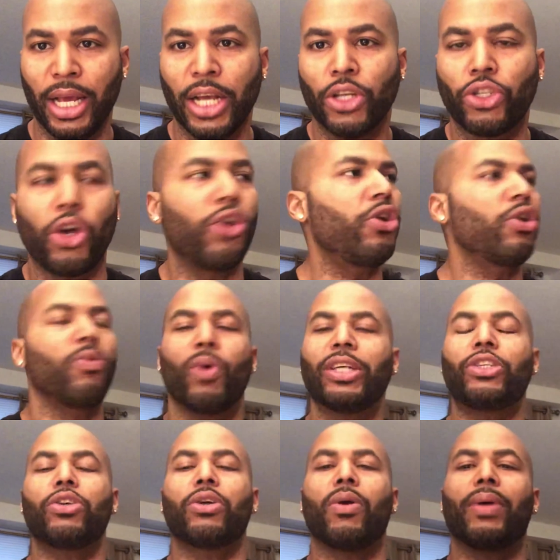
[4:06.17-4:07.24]
So
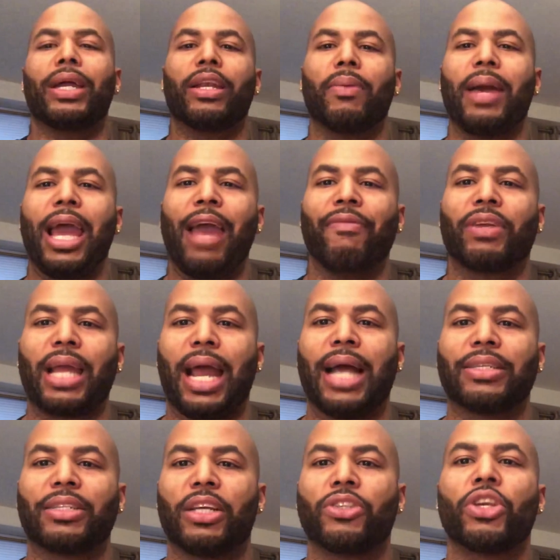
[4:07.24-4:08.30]
what you gonna end up having,
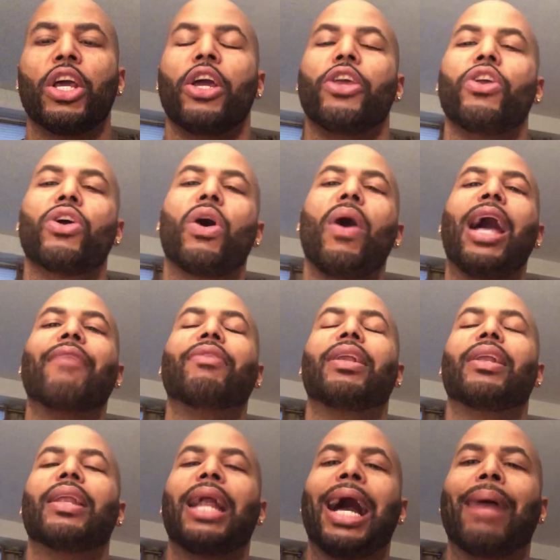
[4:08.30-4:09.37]
guys, is you gonna have a
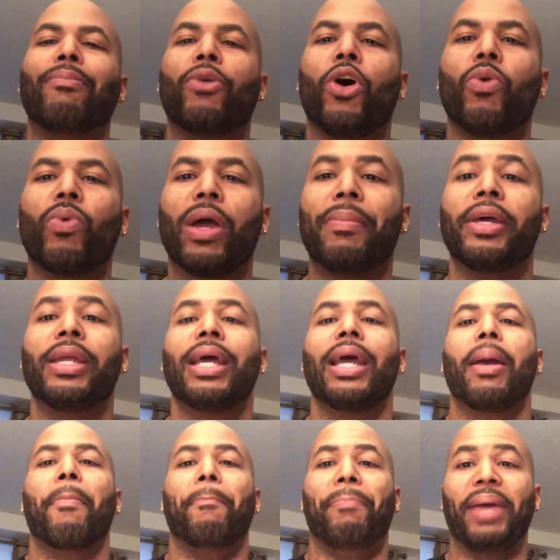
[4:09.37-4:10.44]
lot more women
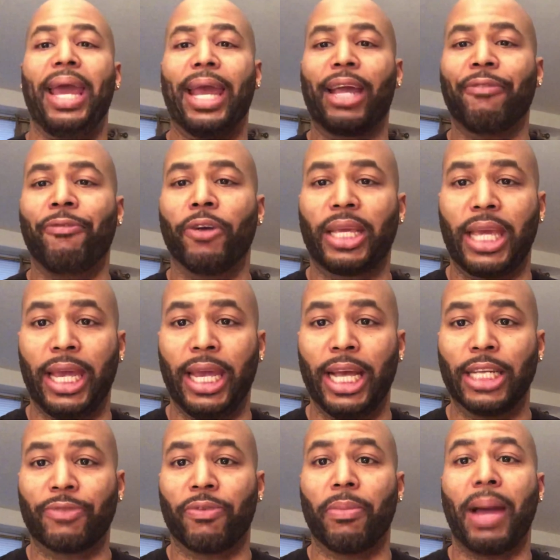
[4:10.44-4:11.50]
begging for
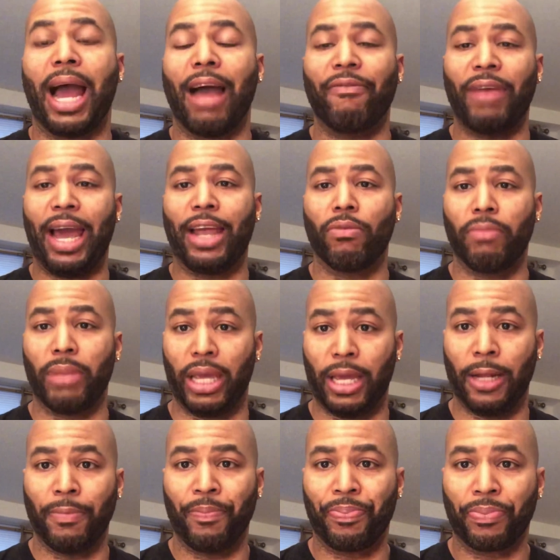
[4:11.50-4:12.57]
kids from high value
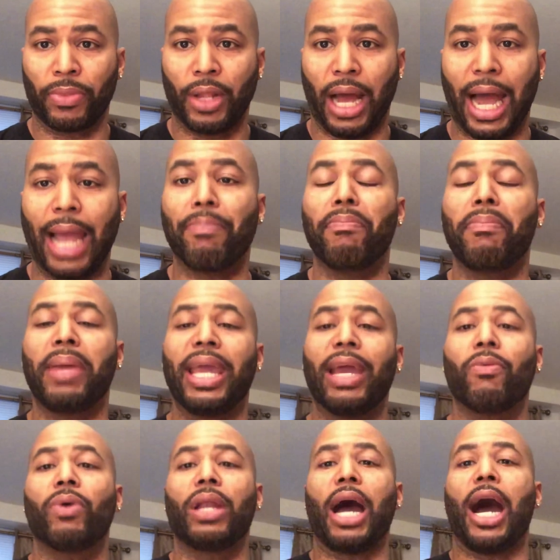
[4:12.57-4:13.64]
men. Alright,
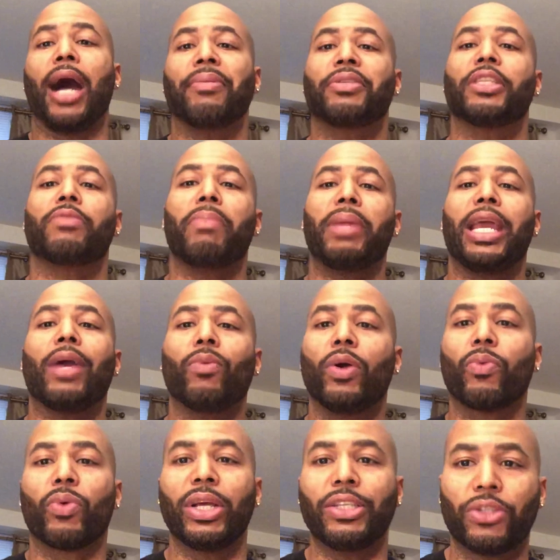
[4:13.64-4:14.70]
men with options, men with
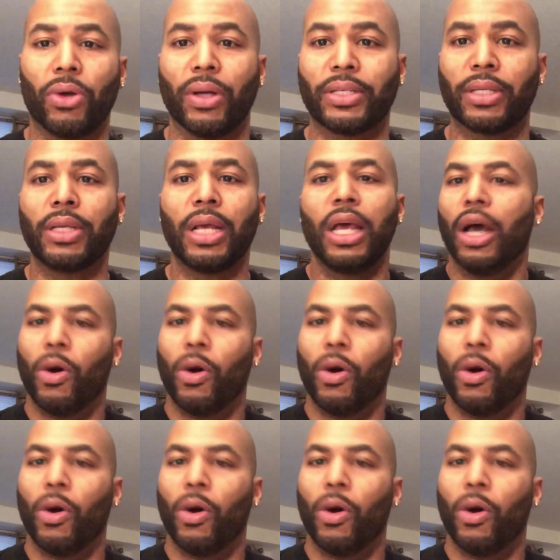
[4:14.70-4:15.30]
resources.